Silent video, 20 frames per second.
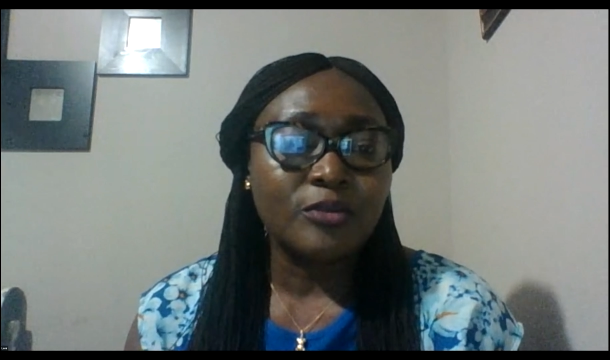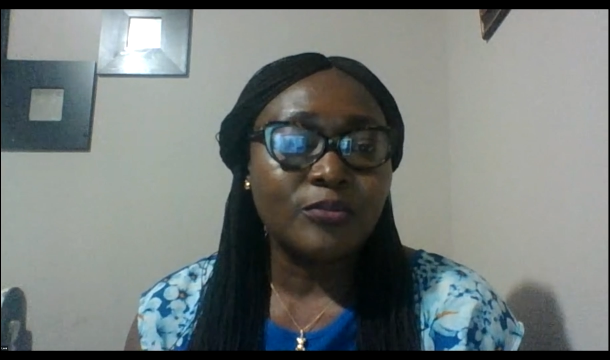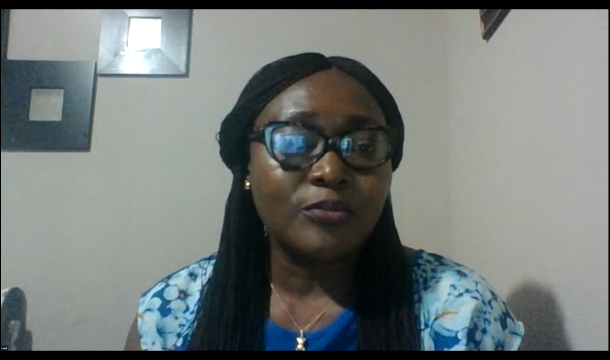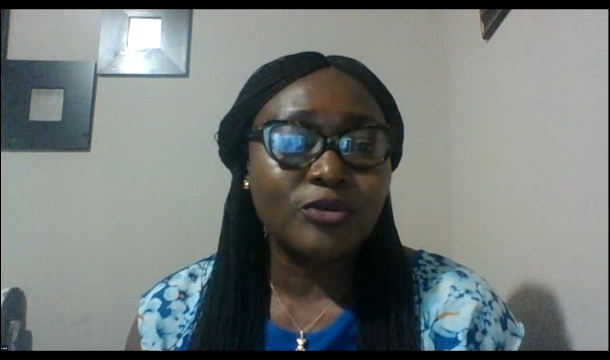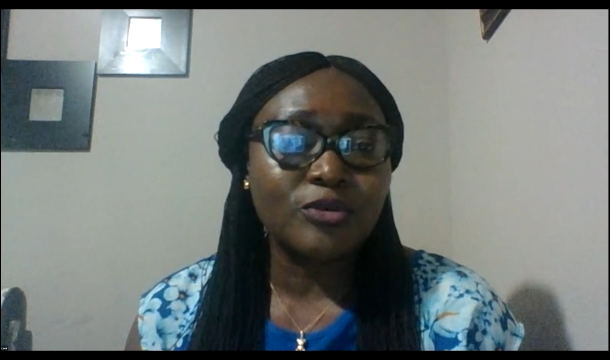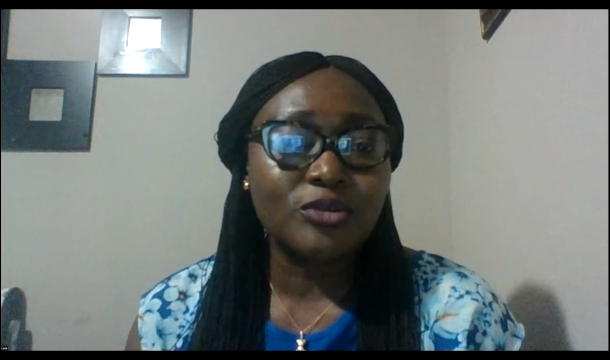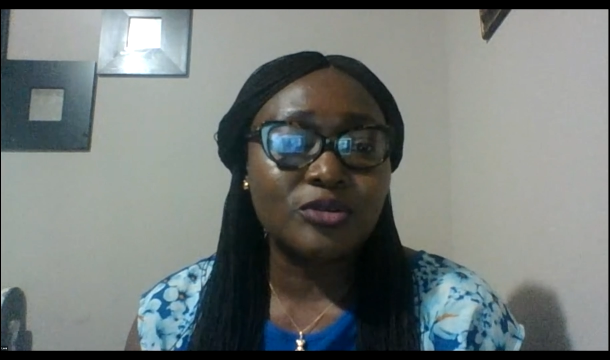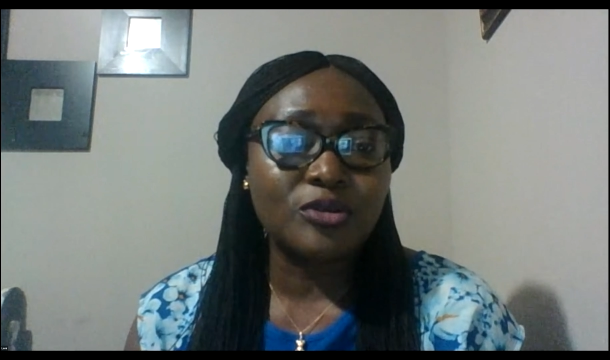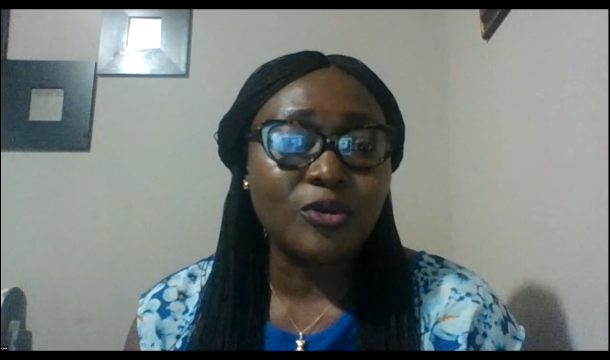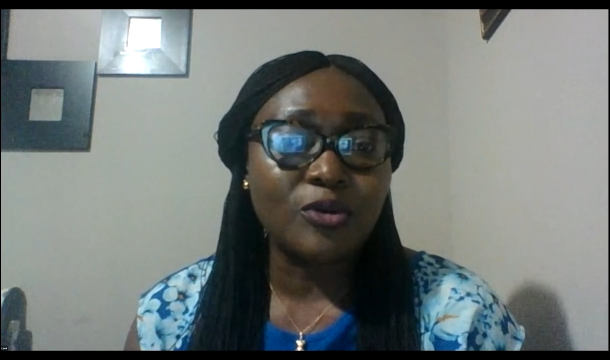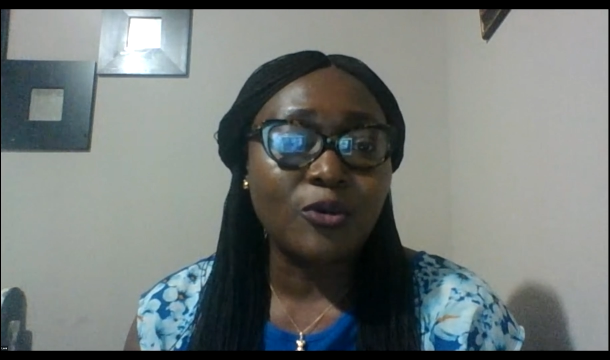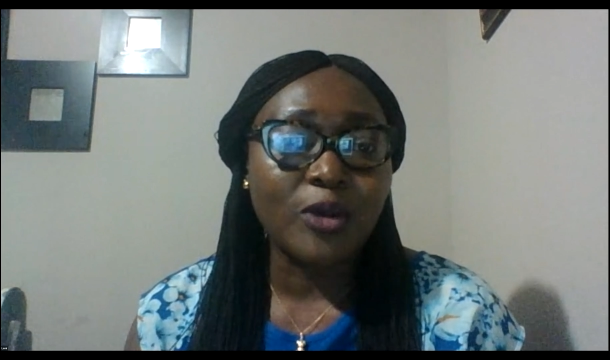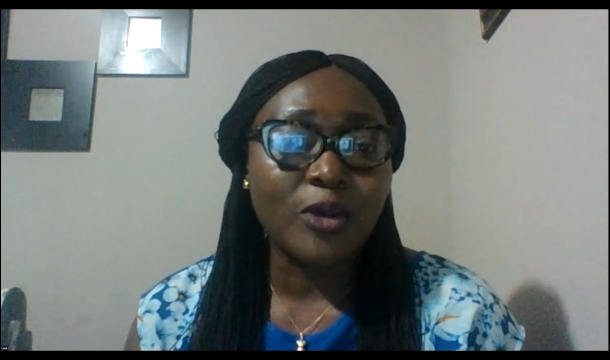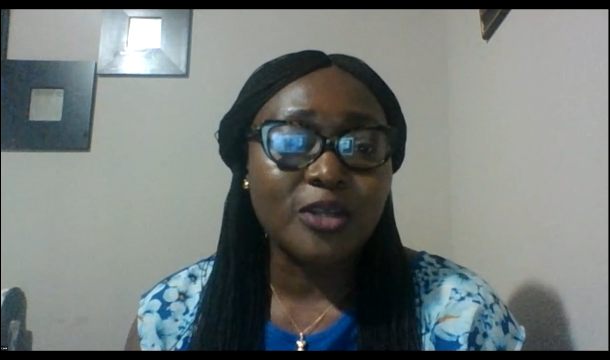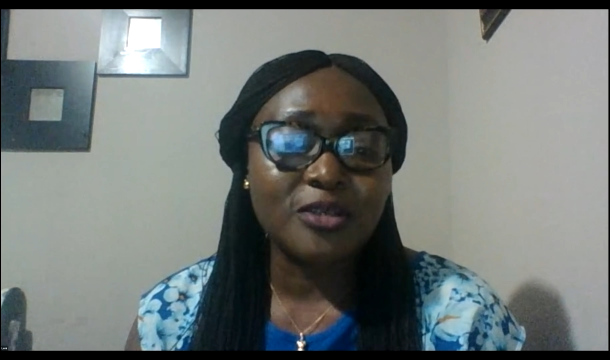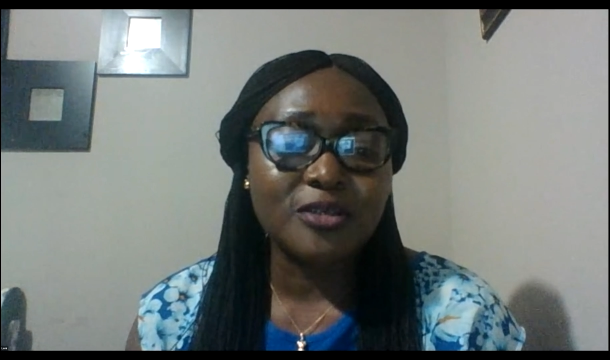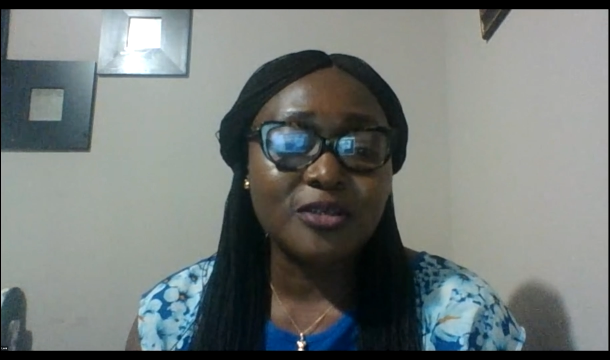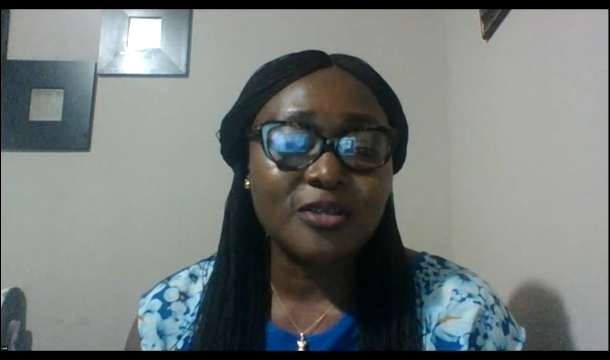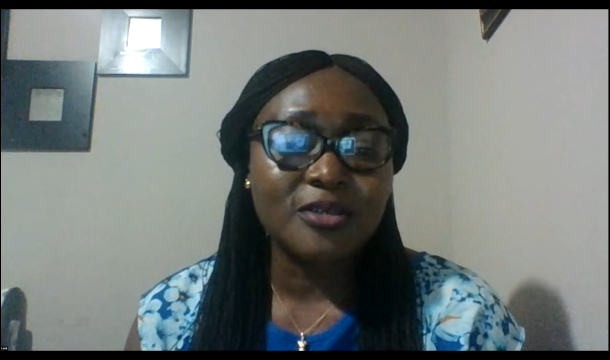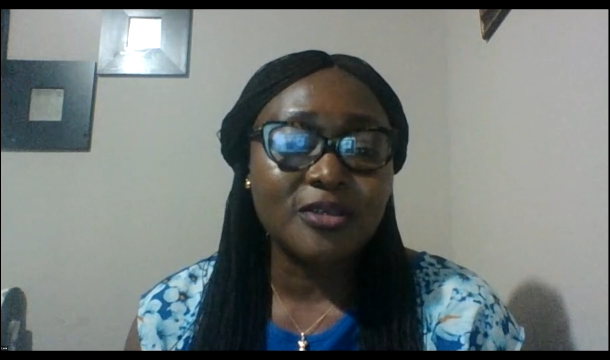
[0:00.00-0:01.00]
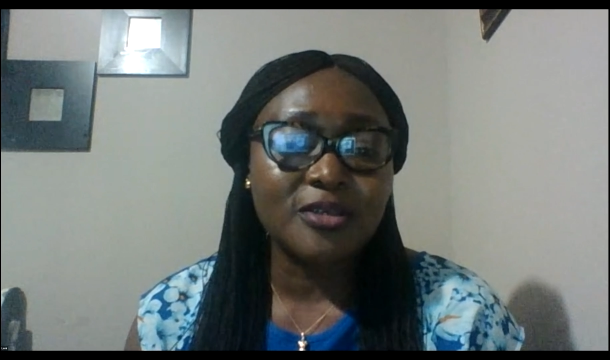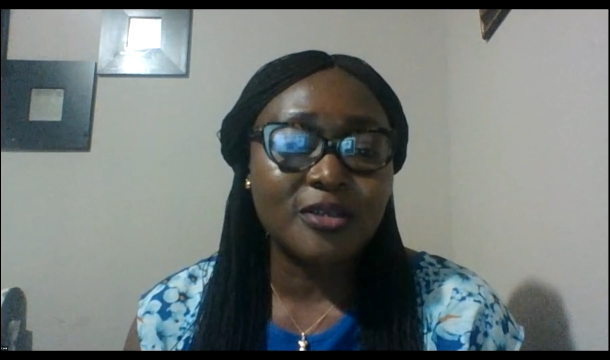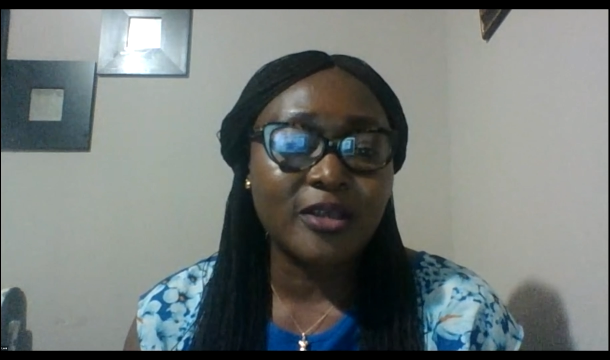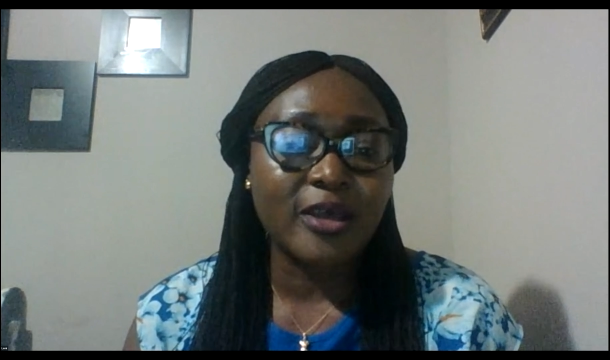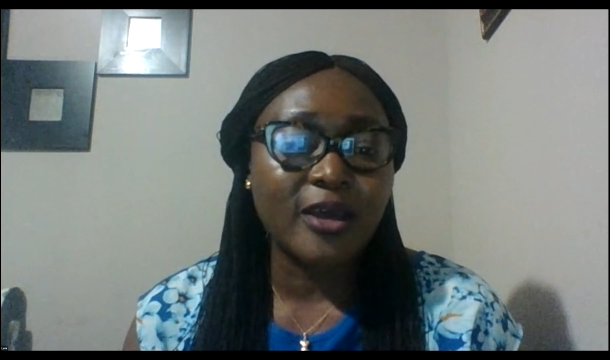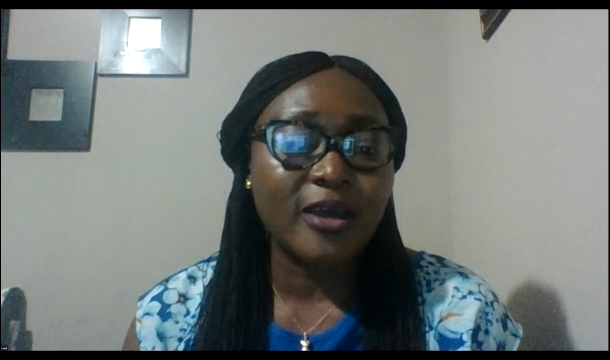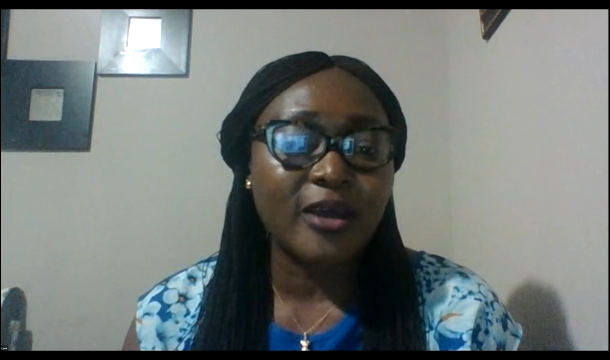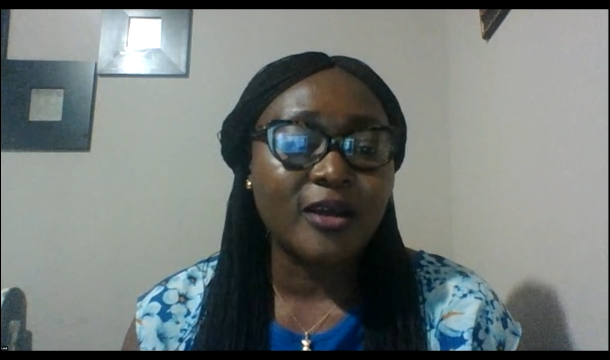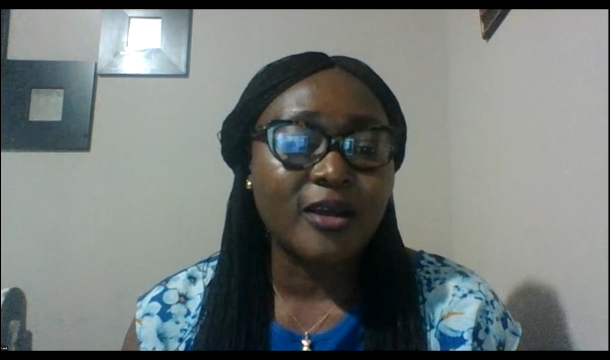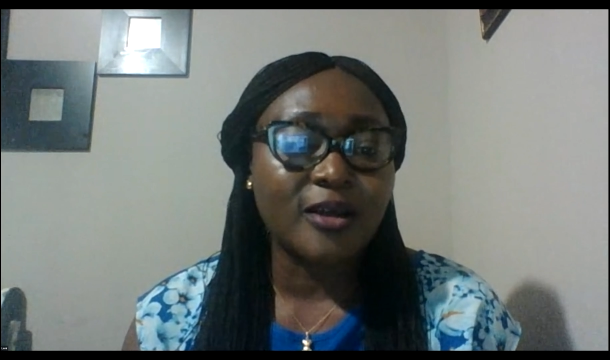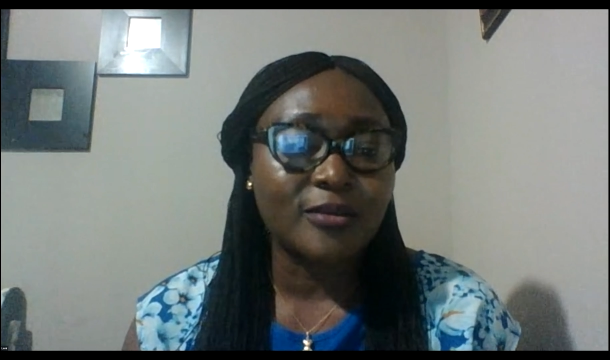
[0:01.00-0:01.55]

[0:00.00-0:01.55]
Post your questions there.